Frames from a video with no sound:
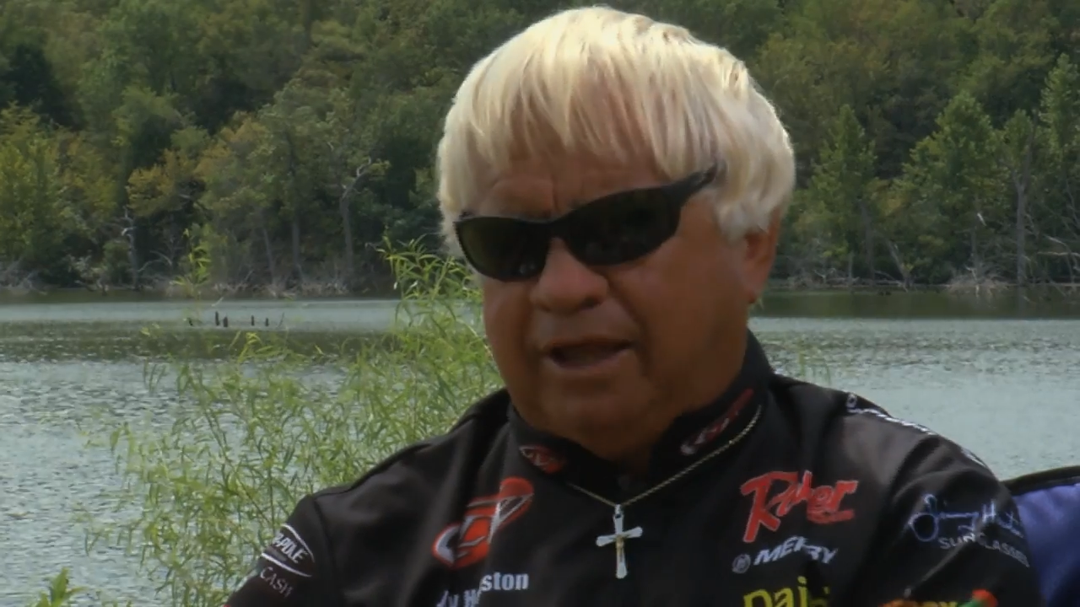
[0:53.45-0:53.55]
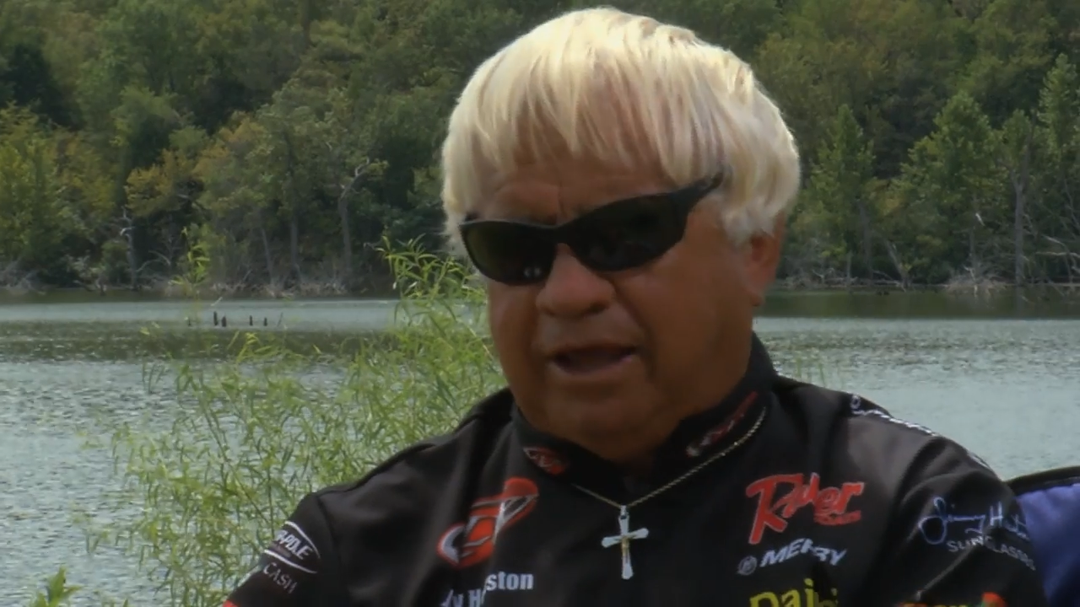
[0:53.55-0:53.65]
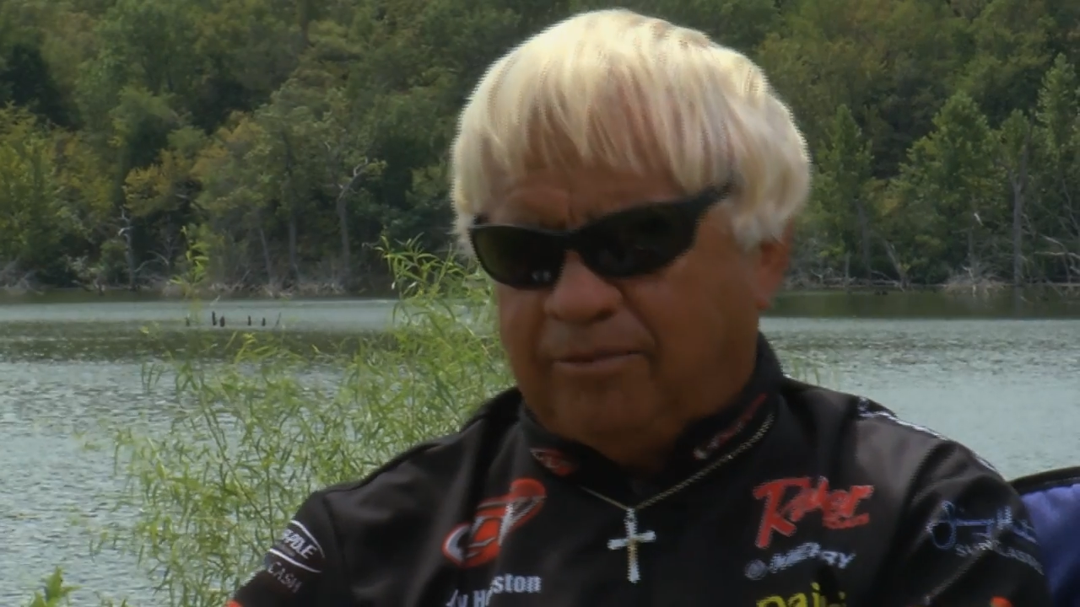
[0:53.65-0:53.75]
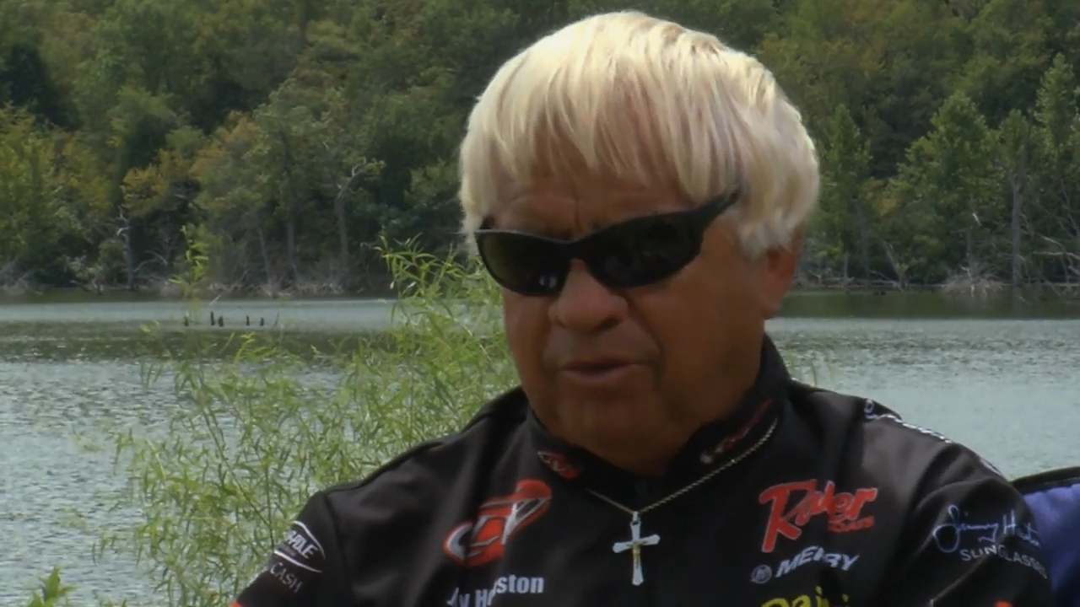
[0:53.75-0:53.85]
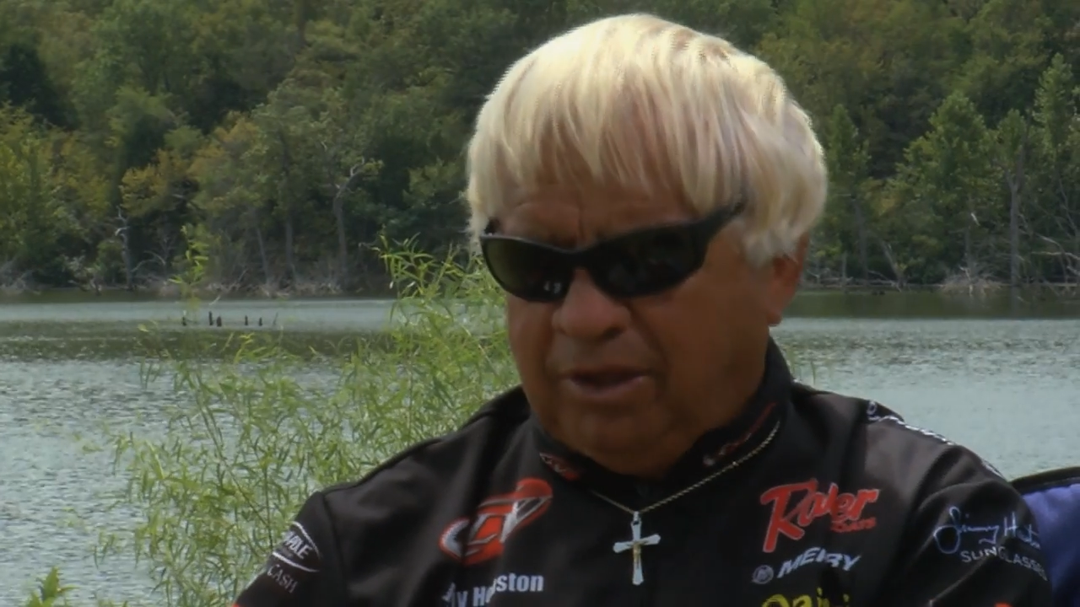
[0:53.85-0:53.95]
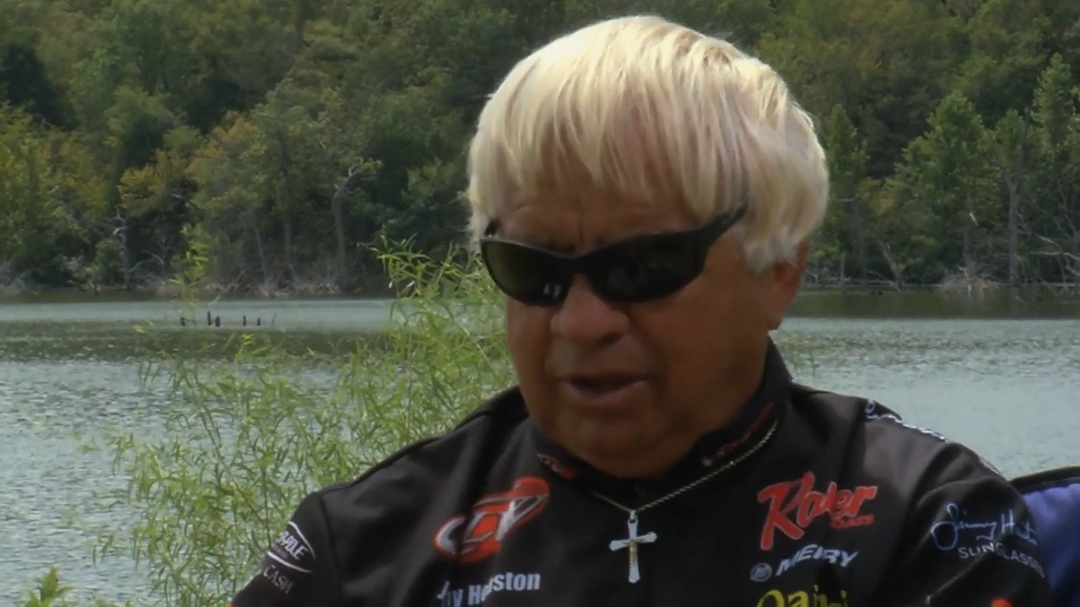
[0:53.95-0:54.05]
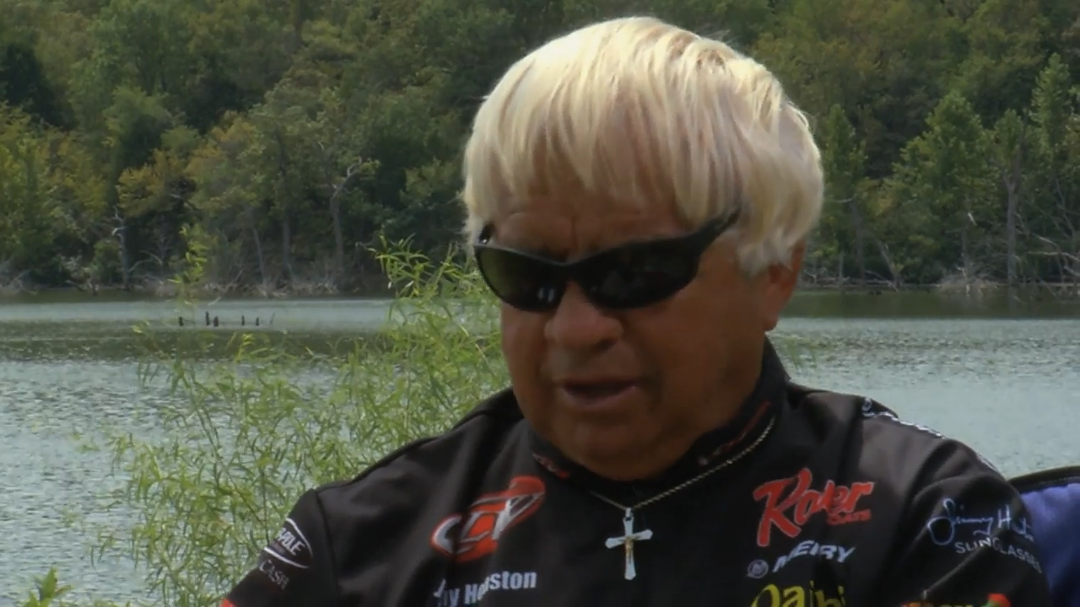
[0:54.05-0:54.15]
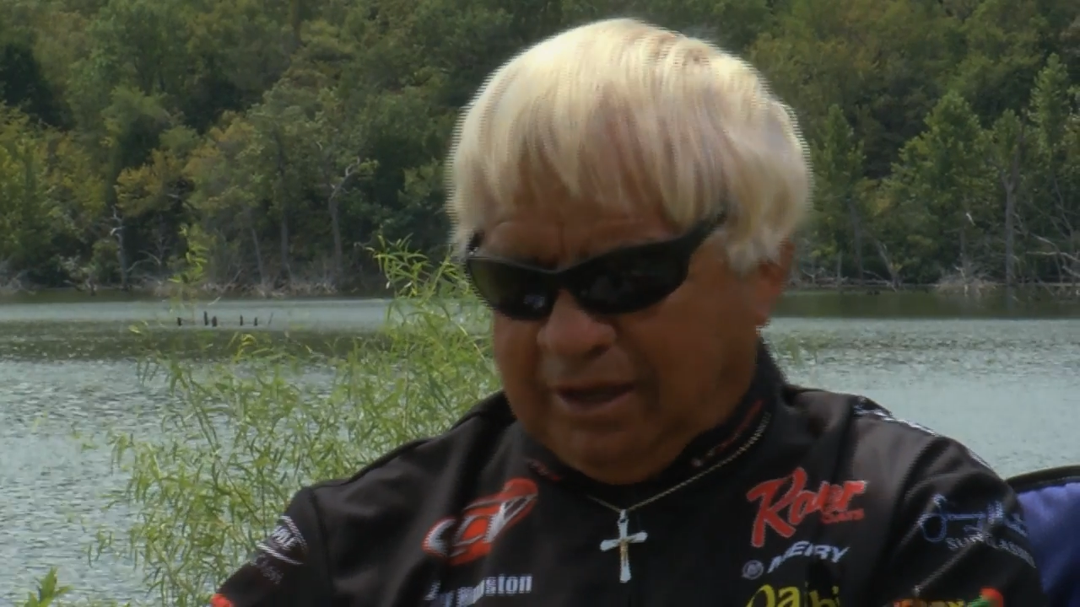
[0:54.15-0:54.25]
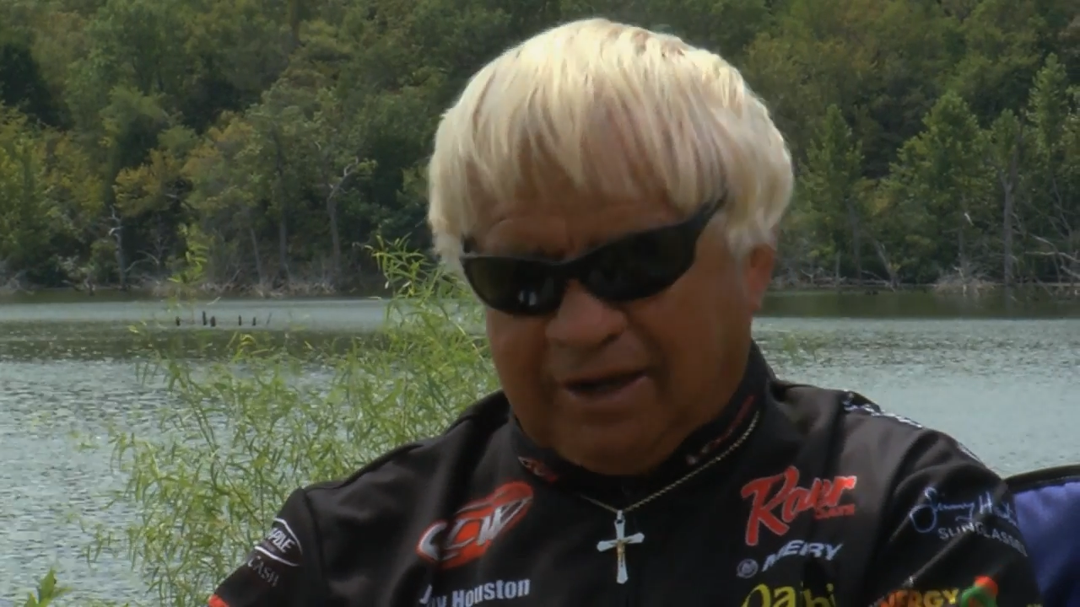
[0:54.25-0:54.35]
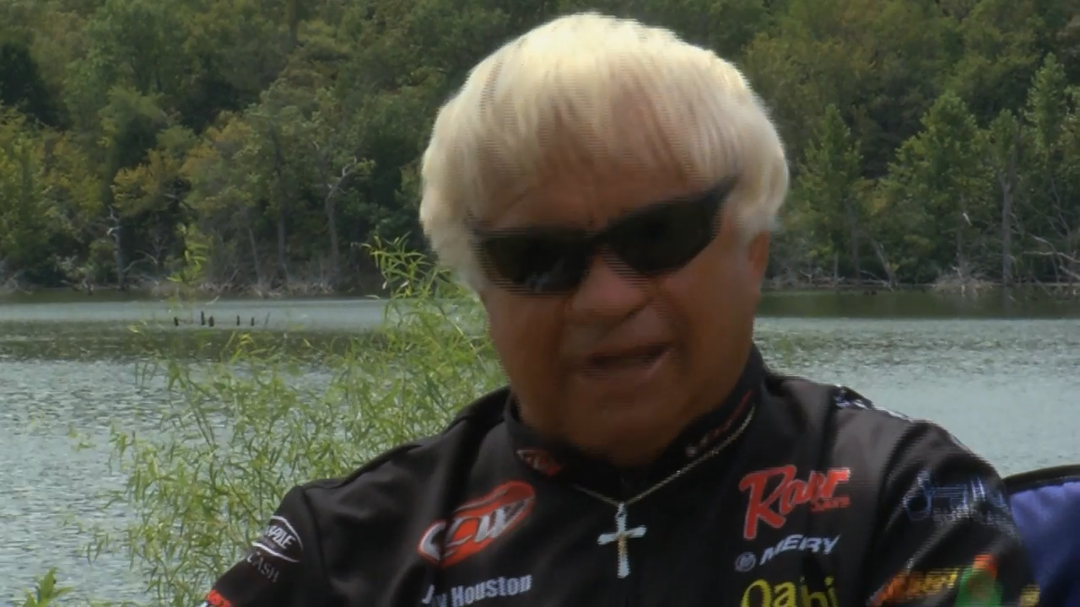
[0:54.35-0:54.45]
cat
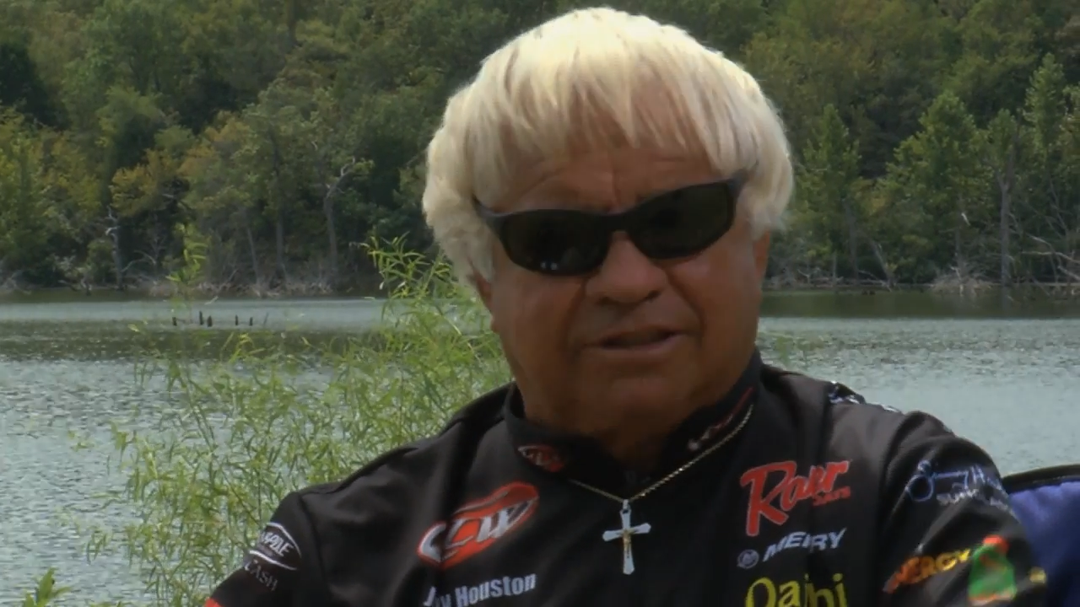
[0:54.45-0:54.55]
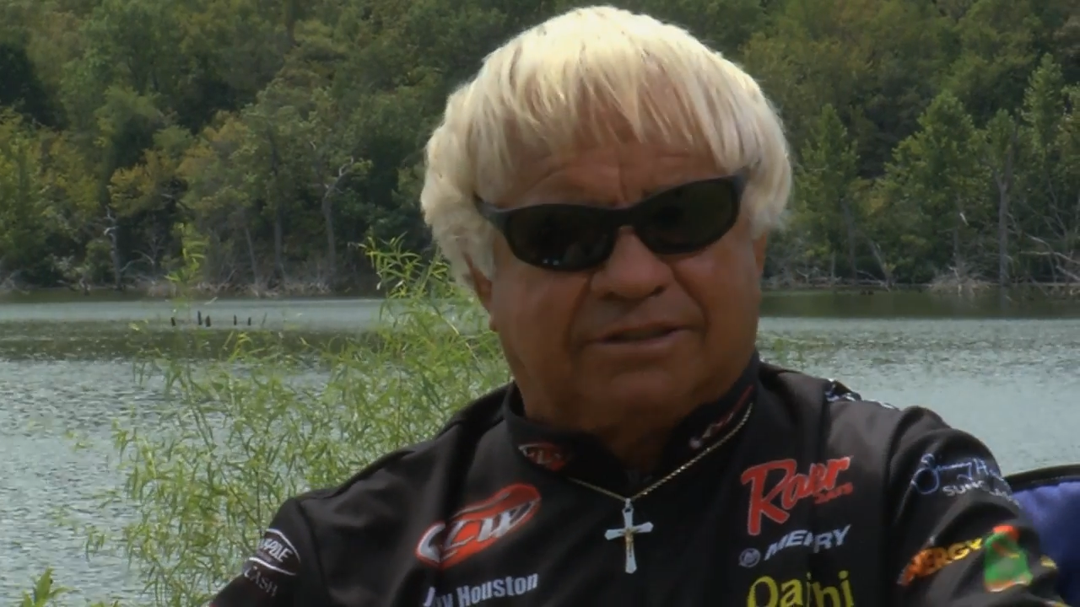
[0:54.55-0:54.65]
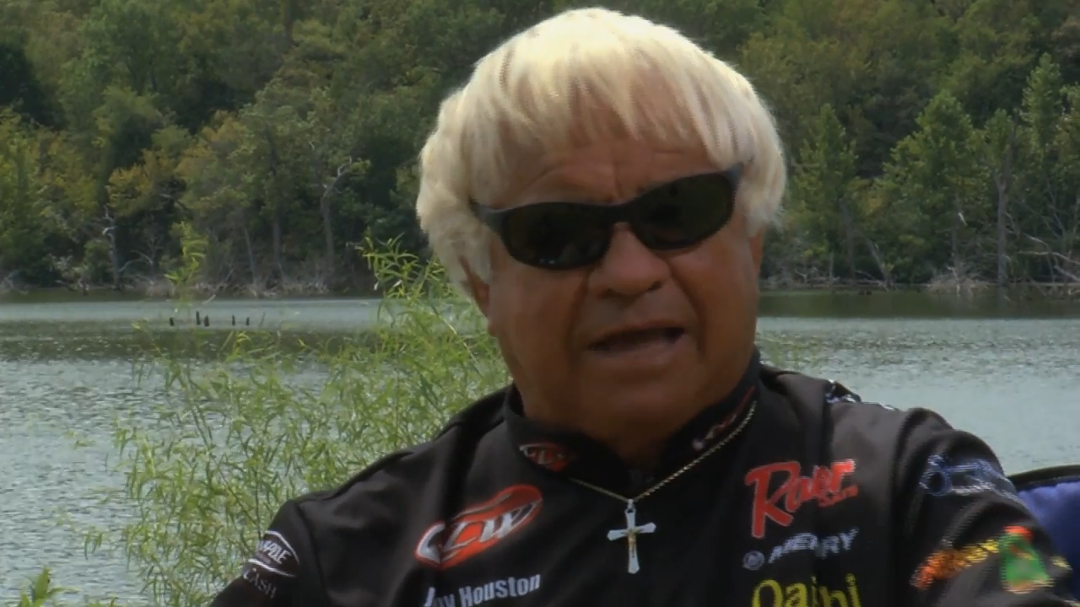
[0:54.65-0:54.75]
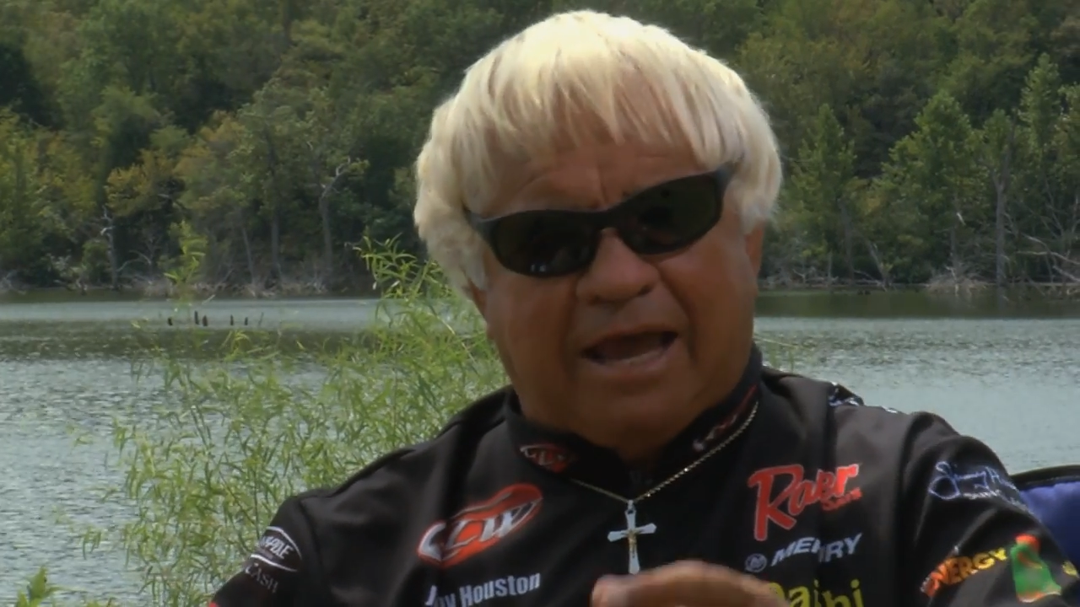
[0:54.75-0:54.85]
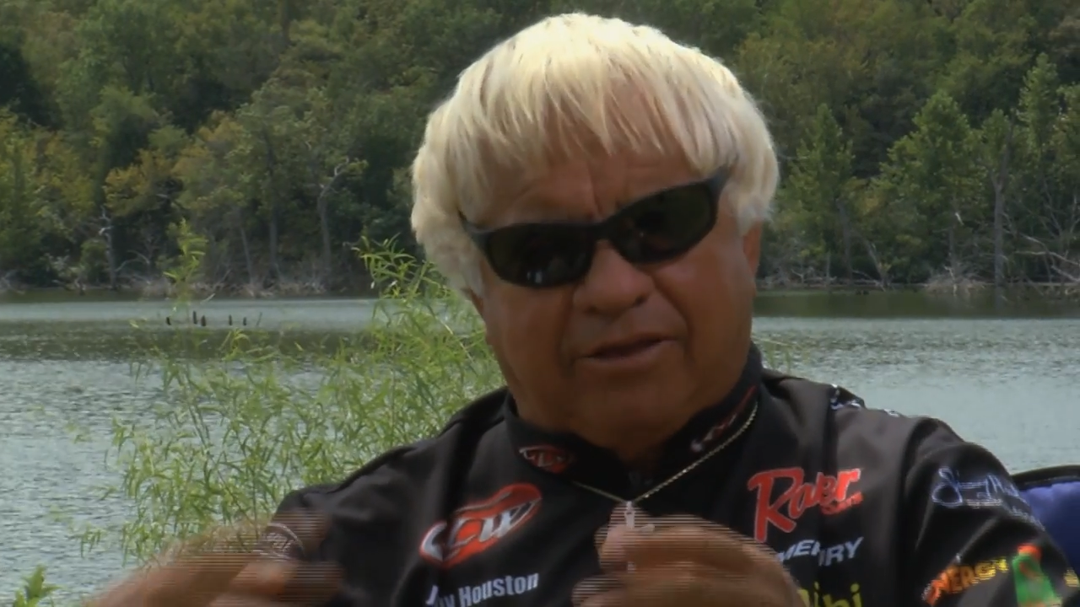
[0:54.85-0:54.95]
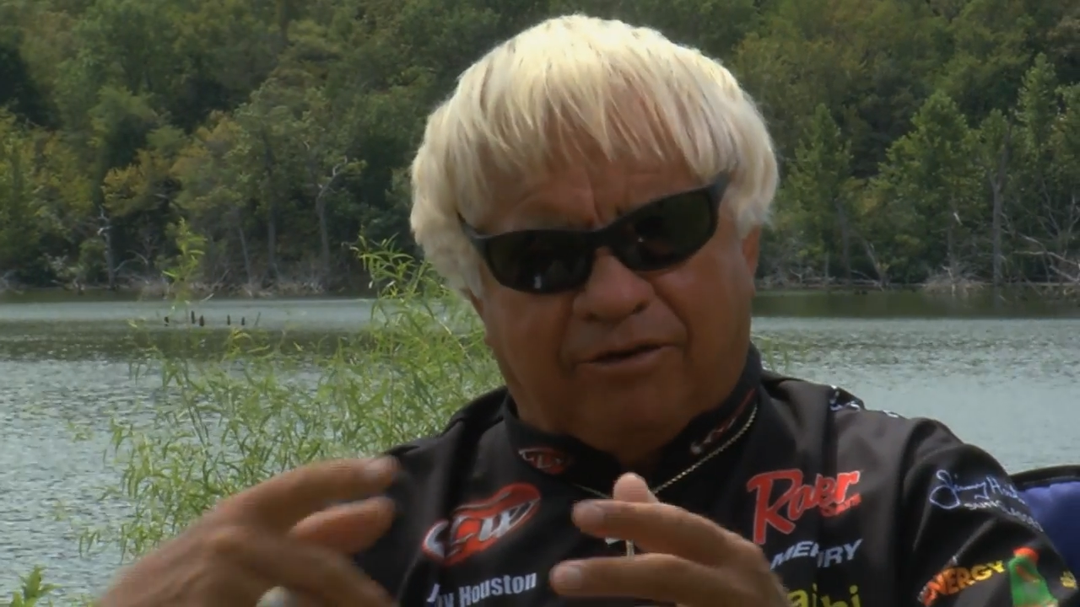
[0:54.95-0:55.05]
in that sack,